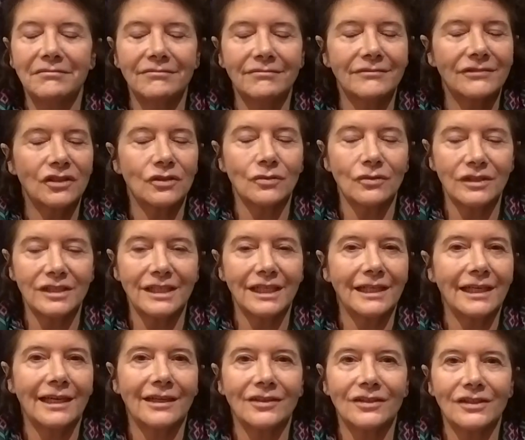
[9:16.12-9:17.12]
sorting
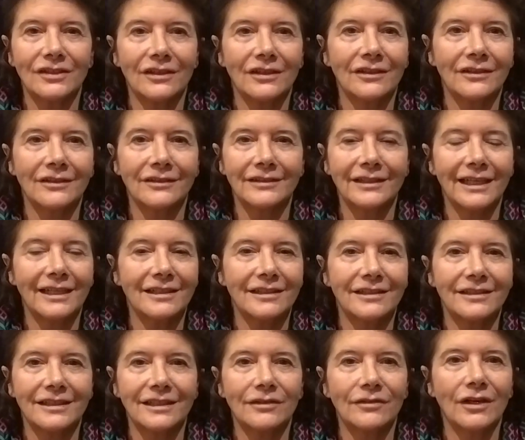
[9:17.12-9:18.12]
out our net
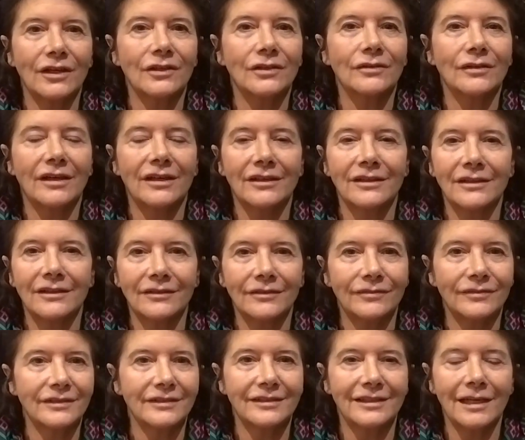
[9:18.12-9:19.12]
zero, our
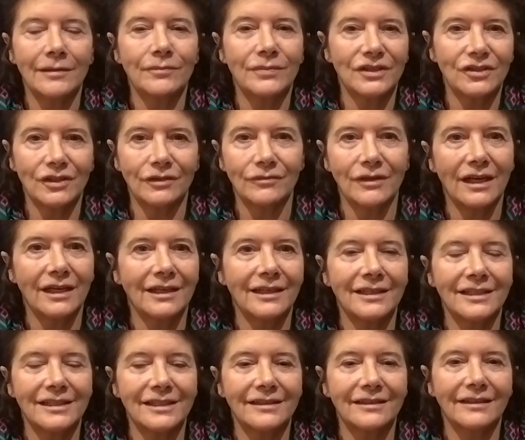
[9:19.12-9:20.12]
temperature
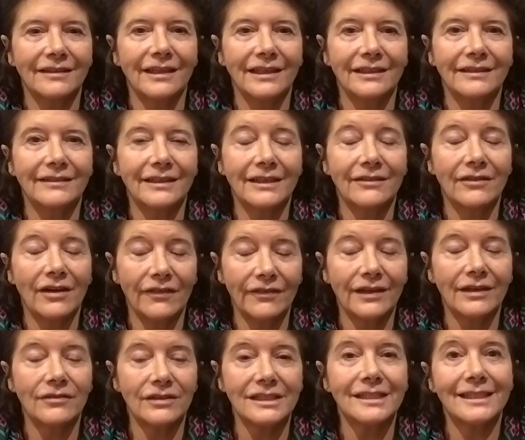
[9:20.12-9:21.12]
rise.
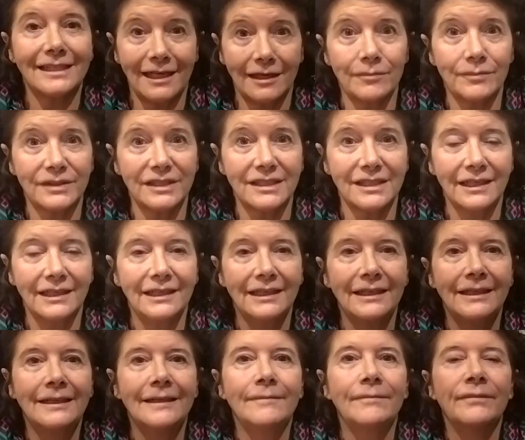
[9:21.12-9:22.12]
There are steps.
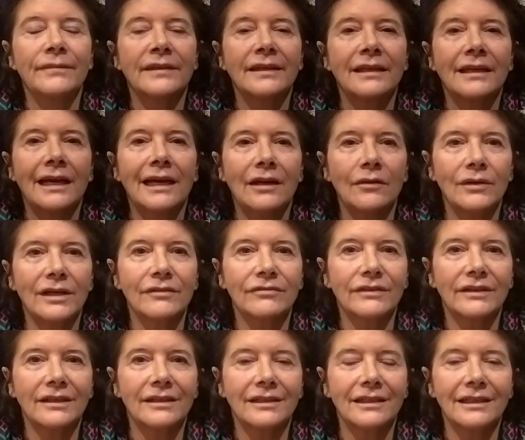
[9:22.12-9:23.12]

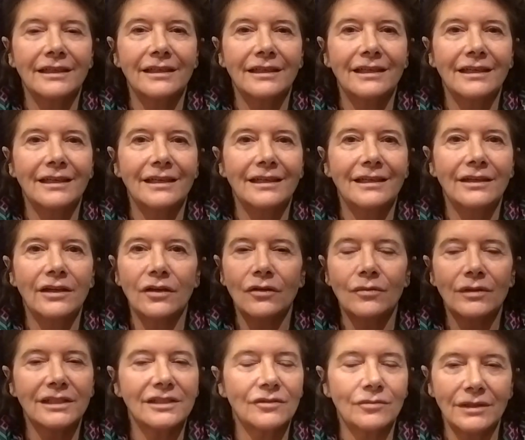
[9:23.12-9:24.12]
However, no
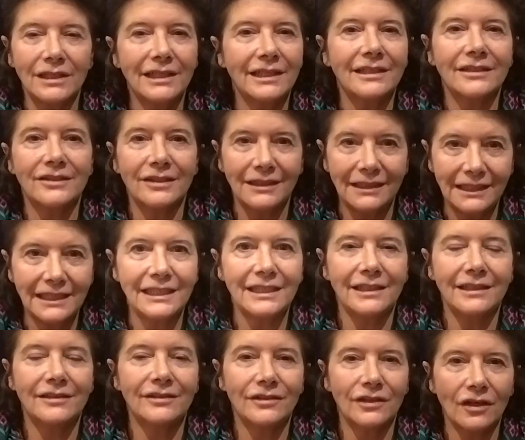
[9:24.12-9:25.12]
one's willing to
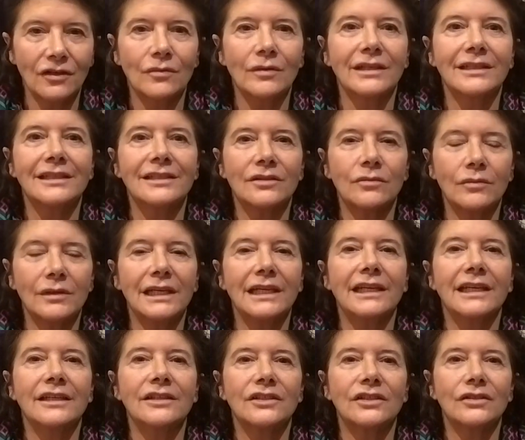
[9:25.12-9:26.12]
lead. No one is
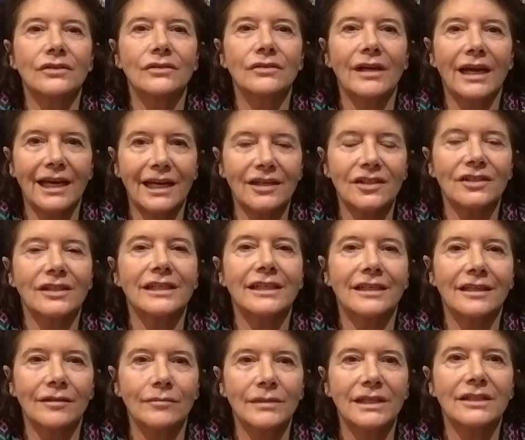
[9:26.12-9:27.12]
willing to actually
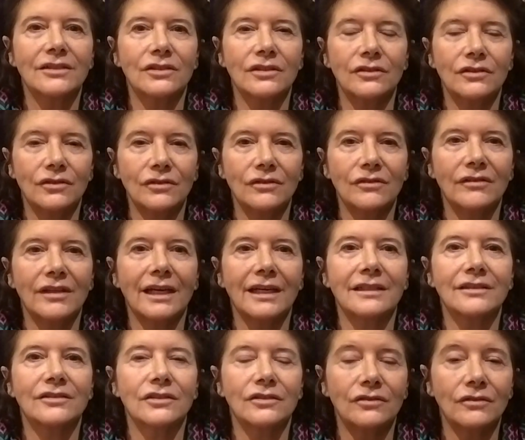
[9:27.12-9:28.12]
commit to do
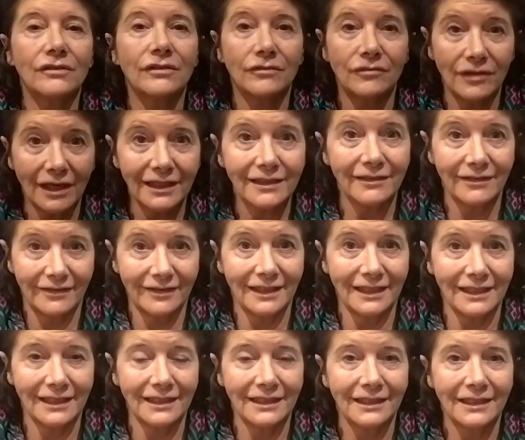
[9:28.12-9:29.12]
that, to do the right
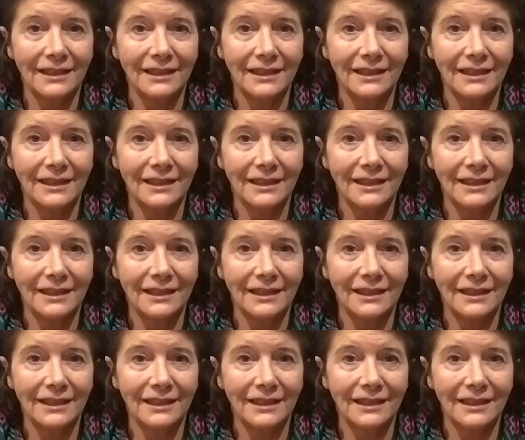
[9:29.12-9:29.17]
thing,